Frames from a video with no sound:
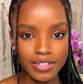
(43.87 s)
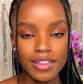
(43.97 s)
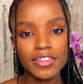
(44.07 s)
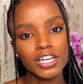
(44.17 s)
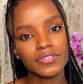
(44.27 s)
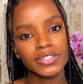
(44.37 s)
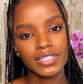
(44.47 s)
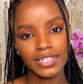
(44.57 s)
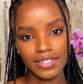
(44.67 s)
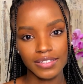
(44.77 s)
Think of it
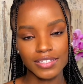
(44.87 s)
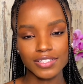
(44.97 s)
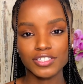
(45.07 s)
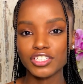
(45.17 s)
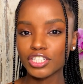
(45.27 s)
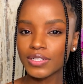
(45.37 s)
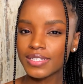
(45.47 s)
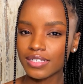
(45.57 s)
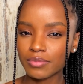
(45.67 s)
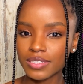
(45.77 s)
like this. Do you know in
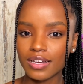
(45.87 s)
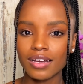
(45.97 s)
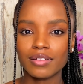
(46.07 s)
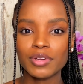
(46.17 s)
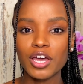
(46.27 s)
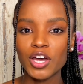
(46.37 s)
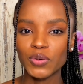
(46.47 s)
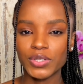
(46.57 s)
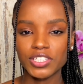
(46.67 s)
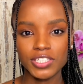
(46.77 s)
summertime
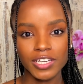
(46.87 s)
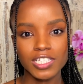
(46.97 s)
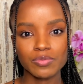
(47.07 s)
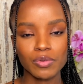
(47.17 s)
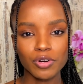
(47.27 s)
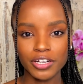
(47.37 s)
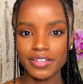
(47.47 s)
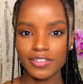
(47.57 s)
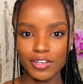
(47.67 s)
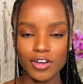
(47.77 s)
when gents be parking
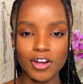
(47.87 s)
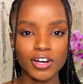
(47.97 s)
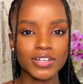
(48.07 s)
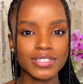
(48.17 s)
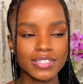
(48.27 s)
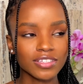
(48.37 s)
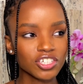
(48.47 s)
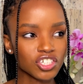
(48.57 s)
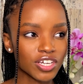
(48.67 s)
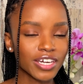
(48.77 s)
their cars in the
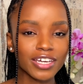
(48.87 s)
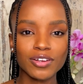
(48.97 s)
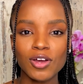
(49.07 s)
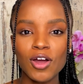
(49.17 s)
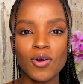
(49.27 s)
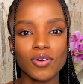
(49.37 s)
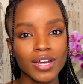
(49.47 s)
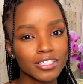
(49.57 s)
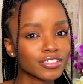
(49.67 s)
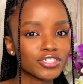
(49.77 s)
shade or
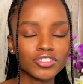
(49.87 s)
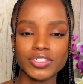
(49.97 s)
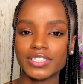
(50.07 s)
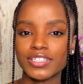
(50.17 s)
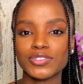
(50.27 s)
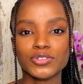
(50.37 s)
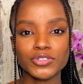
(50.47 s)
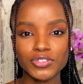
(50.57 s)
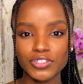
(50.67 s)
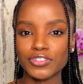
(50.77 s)
under the trees or
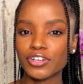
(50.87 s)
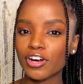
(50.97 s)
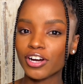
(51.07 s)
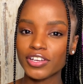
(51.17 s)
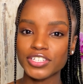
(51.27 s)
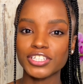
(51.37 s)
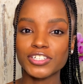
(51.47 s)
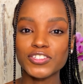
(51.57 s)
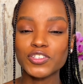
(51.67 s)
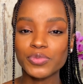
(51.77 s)
using the car
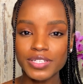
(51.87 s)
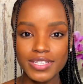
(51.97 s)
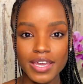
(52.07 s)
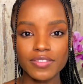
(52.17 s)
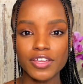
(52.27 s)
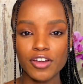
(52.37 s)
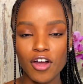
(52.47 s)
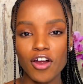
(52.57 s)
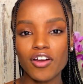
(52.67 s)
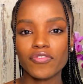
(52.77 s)
shields to protect their
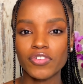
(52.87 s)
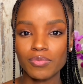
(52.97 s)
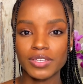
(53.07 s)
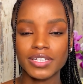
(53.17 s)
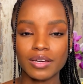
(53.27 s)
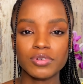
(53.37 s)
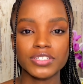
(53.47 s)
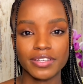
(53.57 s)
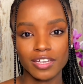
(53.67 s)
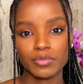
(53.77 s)
car from the damage that
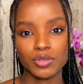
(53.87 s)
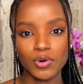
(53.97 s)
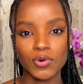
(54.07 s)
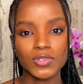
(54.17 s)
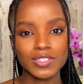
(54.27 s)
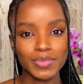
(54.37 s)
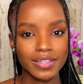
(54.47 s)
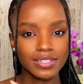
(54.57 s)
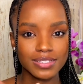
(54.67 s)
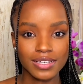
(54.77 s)
can be caused by the
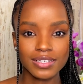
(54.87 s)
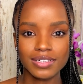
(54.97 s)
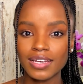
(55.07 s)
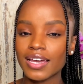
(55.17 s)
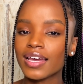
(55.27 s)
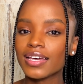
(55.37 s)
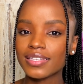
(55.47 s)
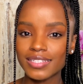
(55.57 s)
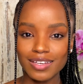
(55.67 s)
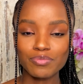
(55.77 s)
sun?
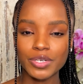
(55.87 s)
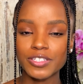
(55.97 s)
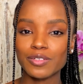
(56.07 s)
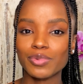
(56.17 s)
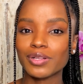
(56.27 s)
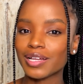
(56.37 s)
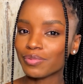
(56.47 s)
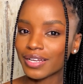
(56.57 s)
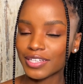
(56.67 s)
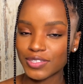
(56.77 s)
Same principle
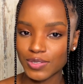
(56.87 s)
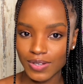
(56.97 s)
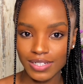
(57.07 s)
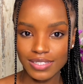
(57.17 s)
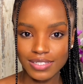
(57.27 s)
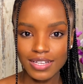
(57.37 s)
applies to us.